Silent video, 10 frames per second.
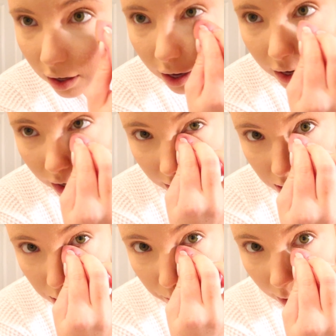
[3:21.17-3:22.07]
And I
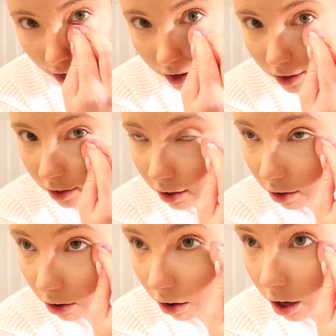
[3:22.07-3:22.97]
just pack it
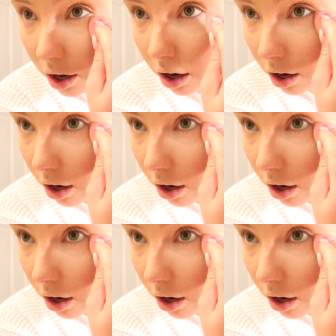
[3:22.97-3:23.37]
on.